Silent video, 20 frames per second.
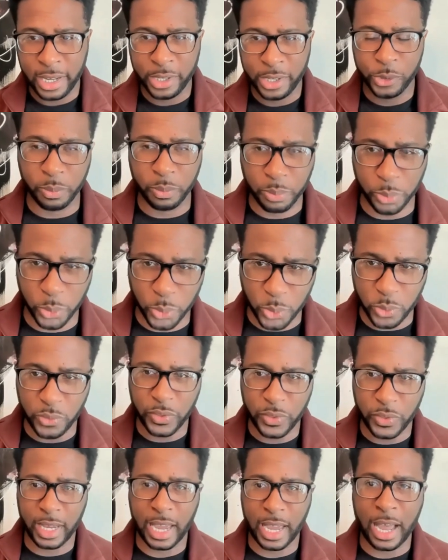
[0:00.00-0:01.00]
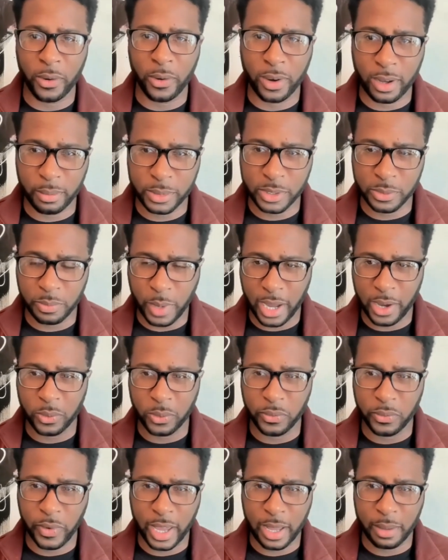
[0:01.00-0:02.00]
to improve the outcomes of my
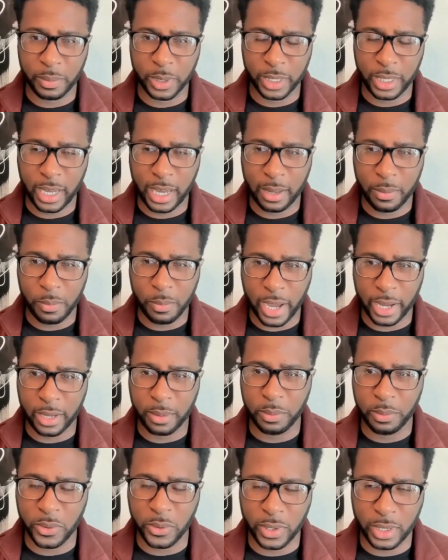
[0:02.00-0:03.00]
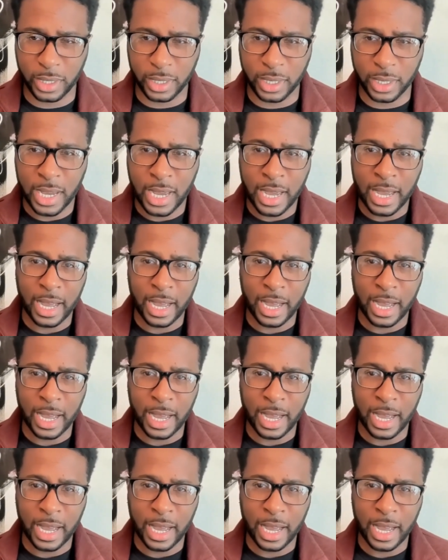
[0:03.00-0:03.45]
own family and my community,